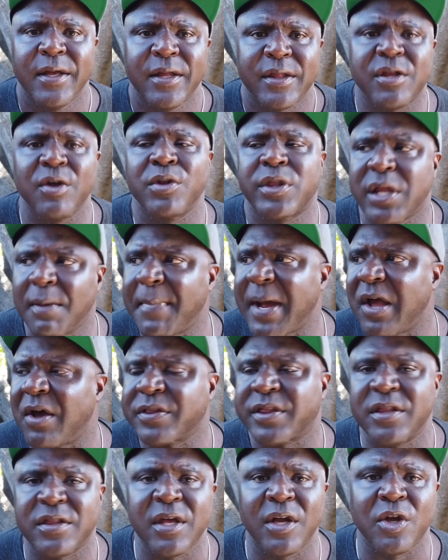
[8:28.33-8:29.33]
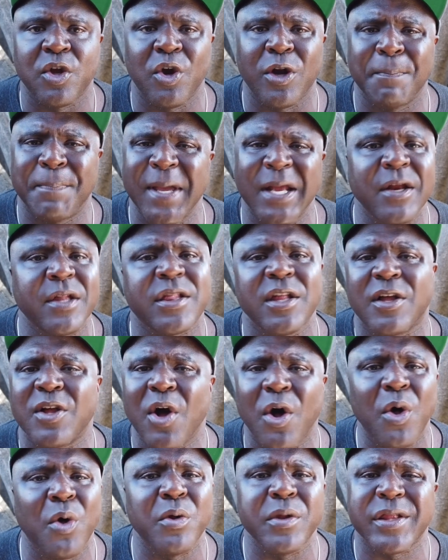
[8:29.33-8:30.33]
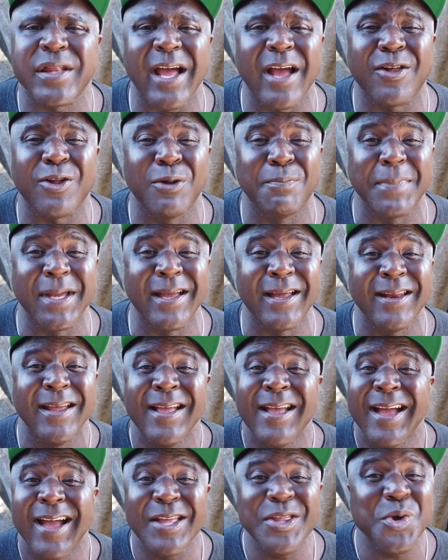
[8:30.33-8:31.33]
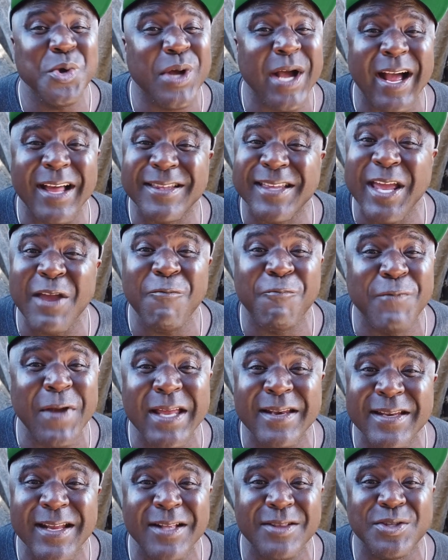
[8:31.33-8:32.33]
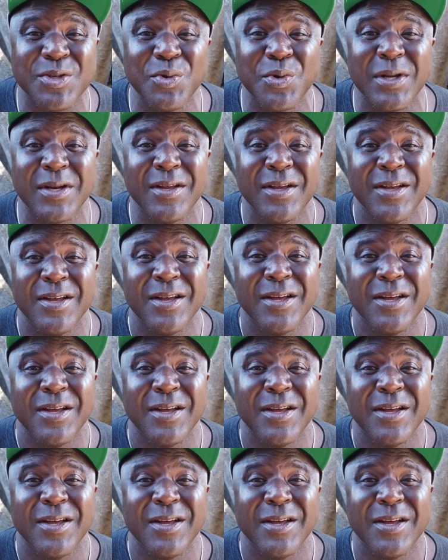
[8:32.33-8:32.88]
So somebody else is gonna go to pen. It's a cold cycle, man. And you guys keep feeding into it.